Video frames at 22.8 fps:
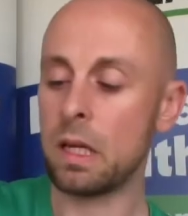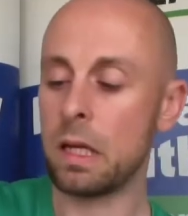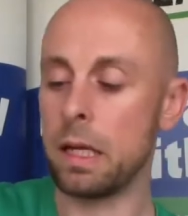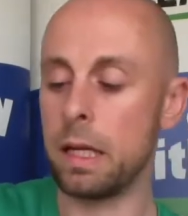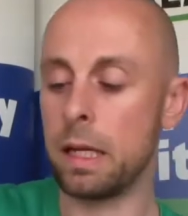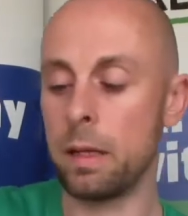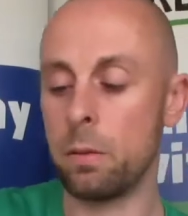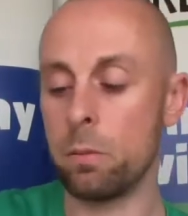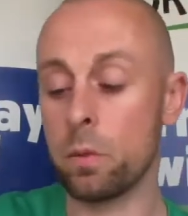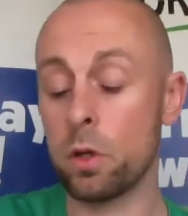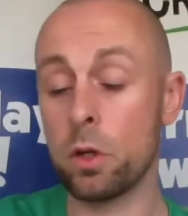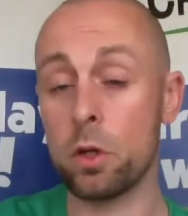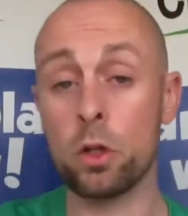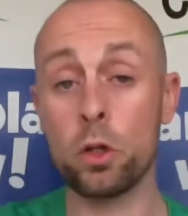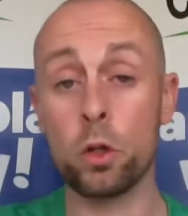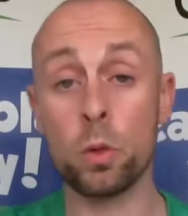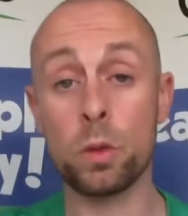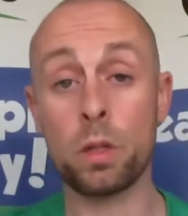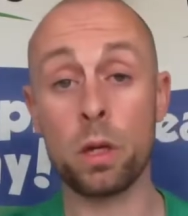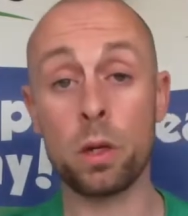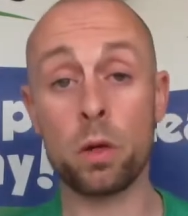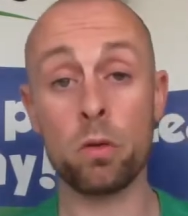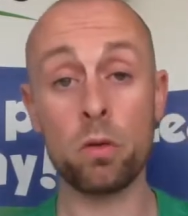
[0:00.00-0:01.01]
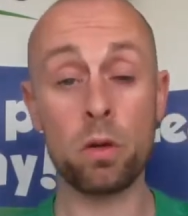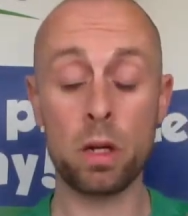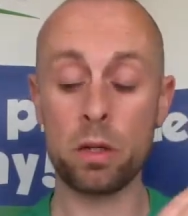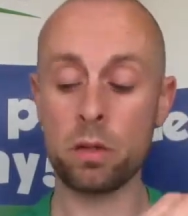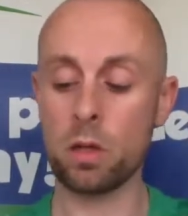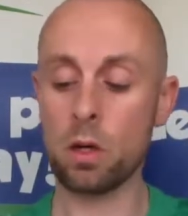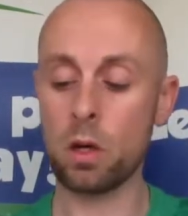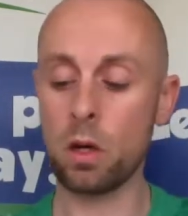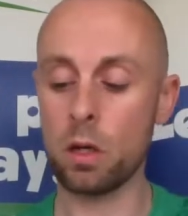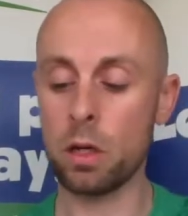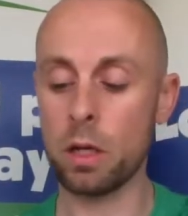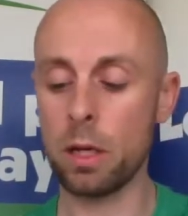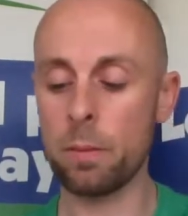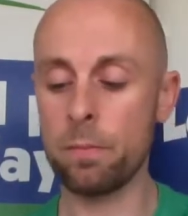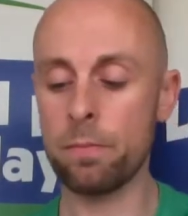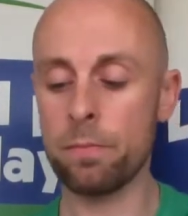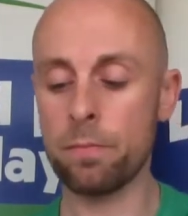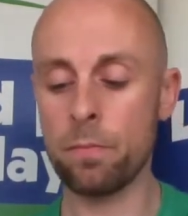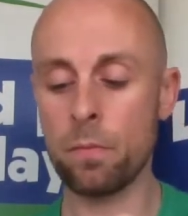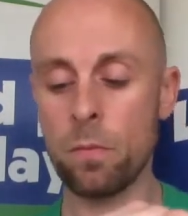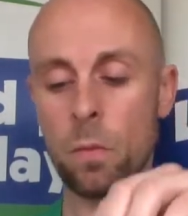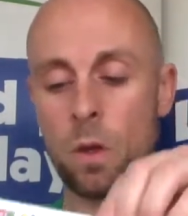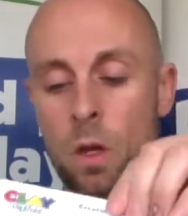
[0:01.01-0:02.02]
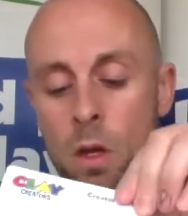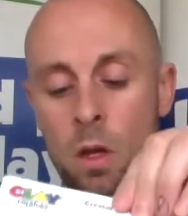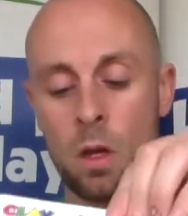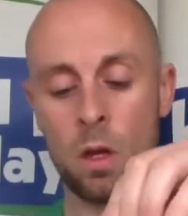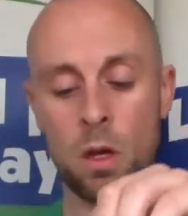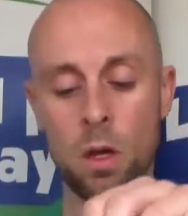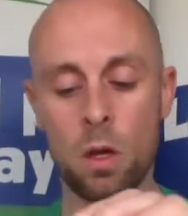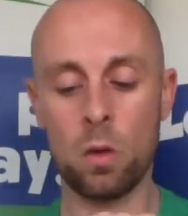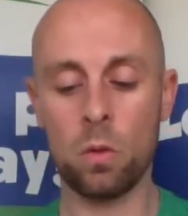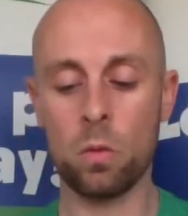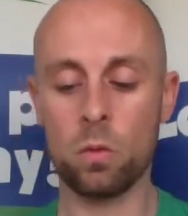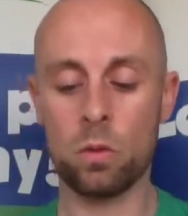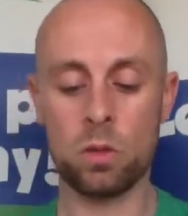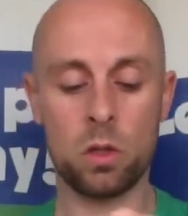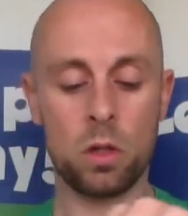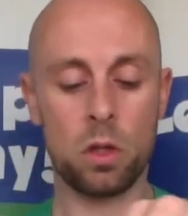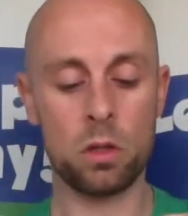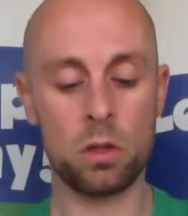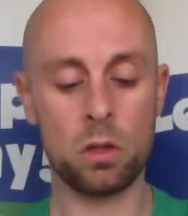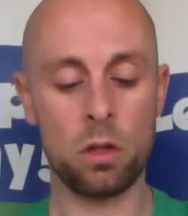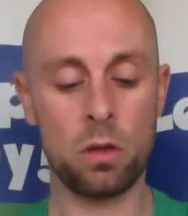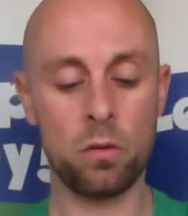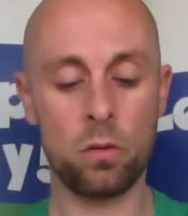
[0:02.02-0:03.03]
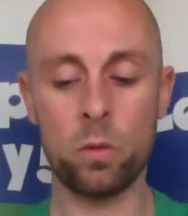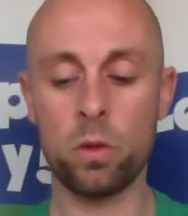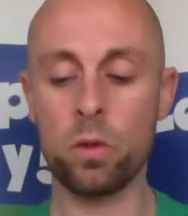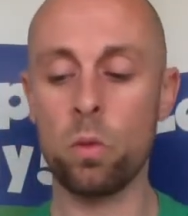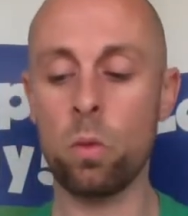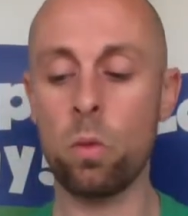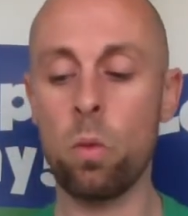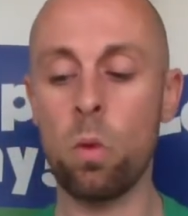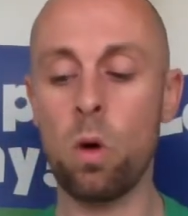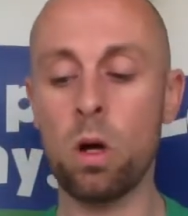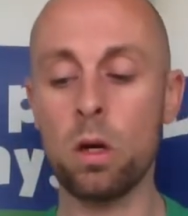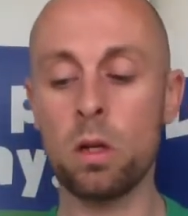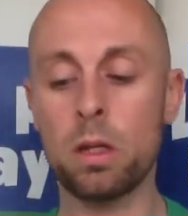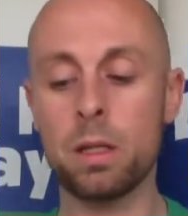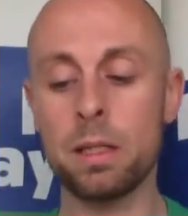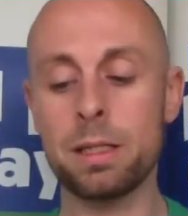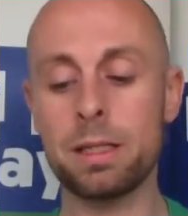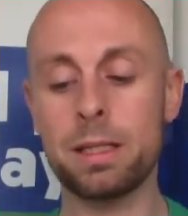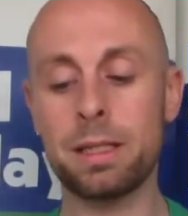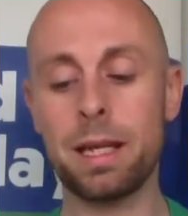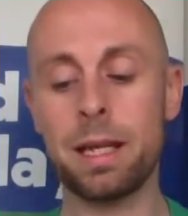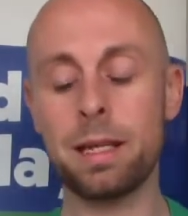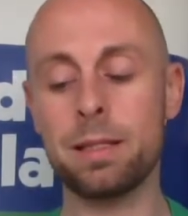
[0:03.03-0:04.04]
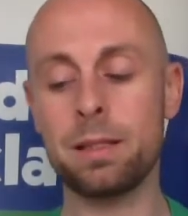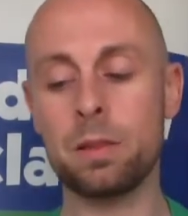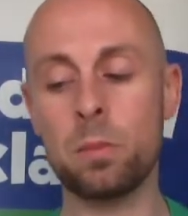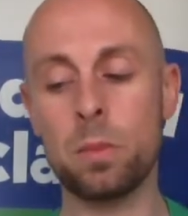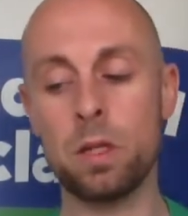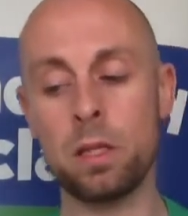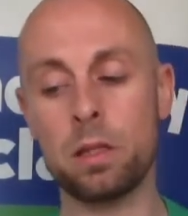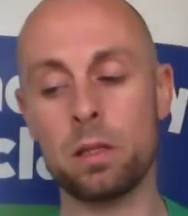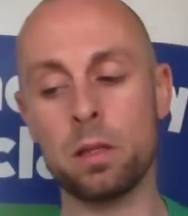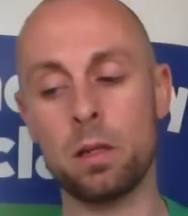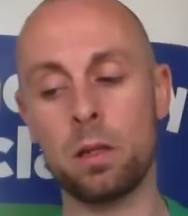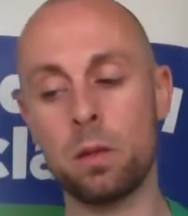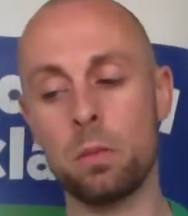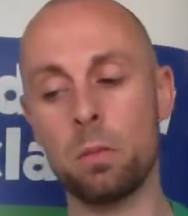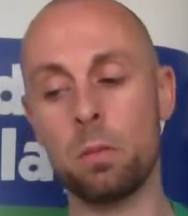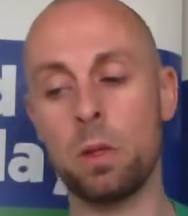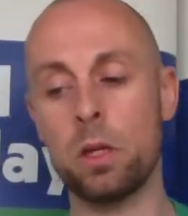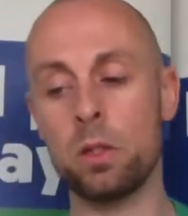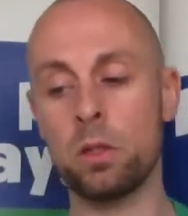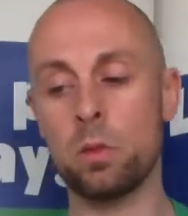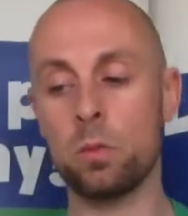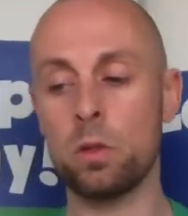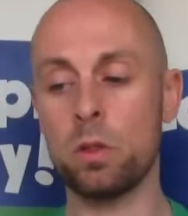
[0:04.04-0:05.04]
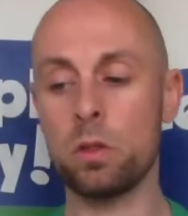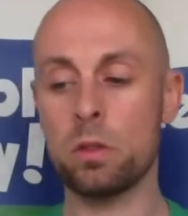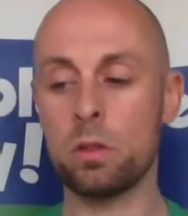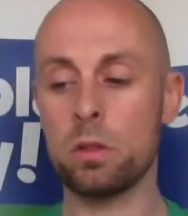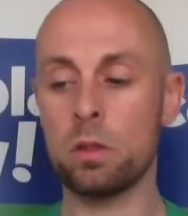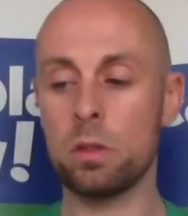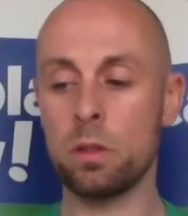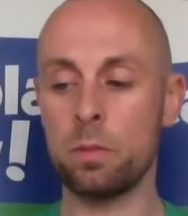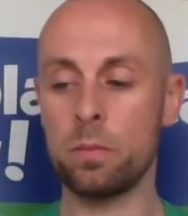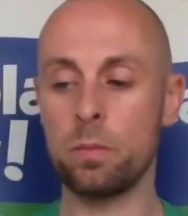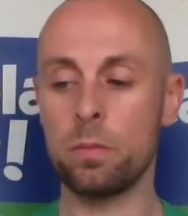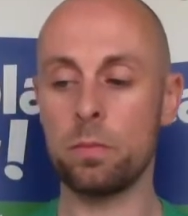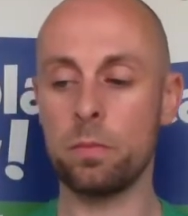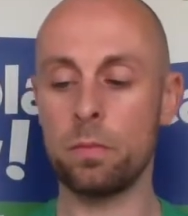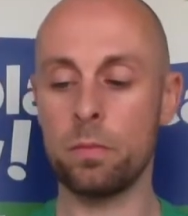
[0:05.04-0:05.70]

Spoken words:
And we're going to use our creator card again. And we'll start off with a 1 centimeter measurement.